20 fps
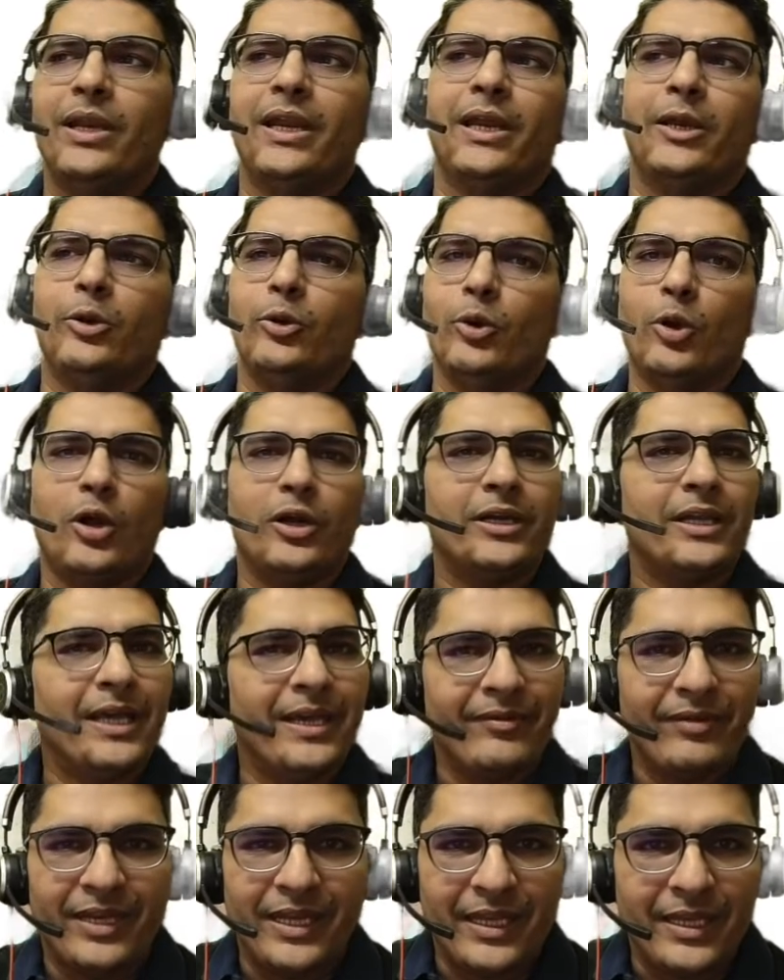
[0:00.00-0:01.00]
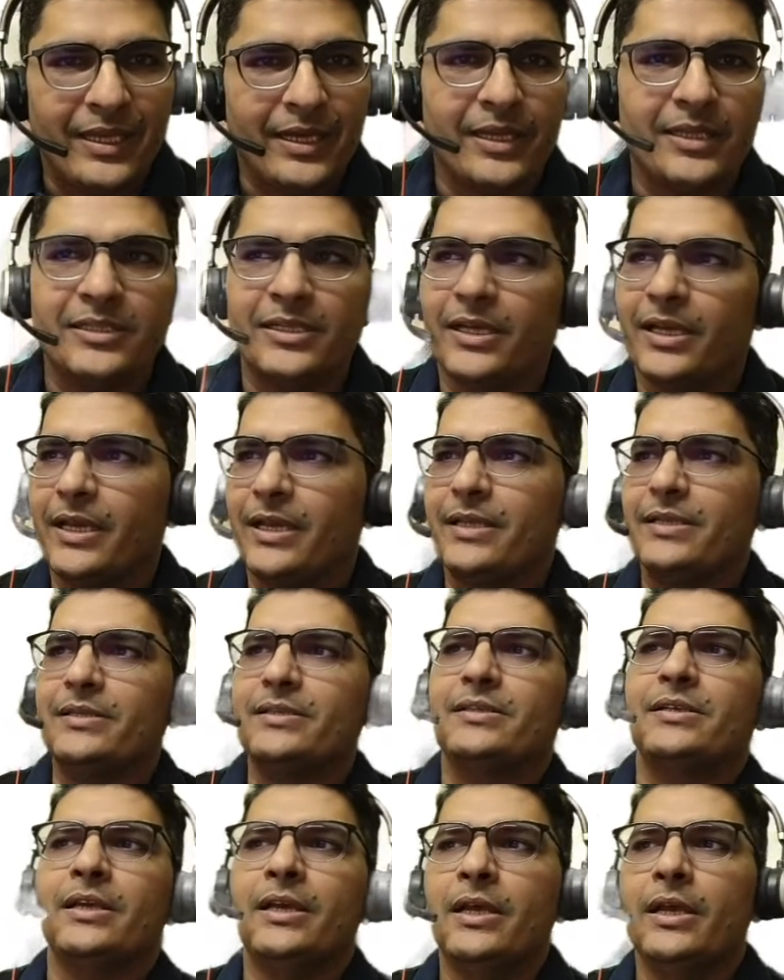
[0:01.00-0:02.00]
I do not have any grudge
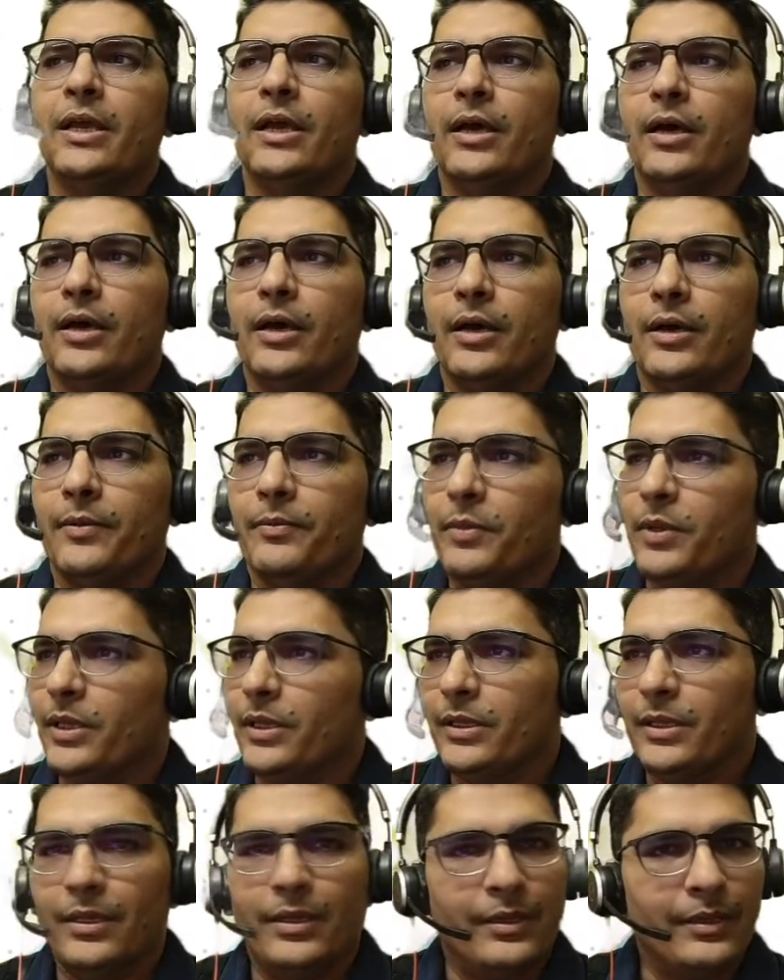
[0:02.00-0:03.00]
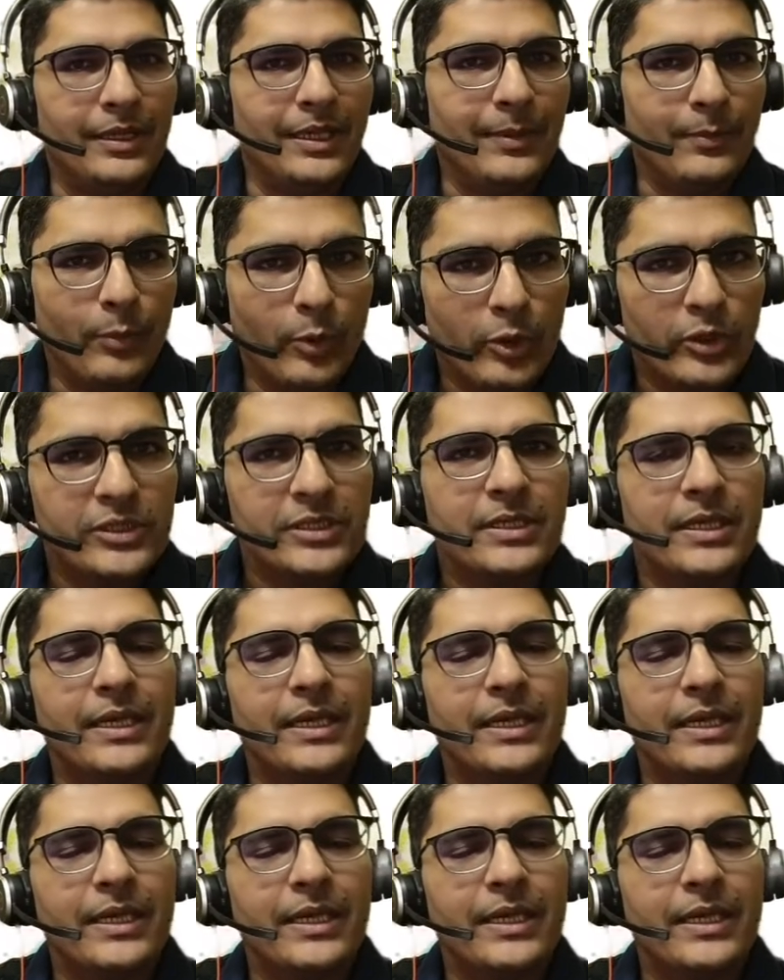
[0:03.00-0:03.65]
against the books.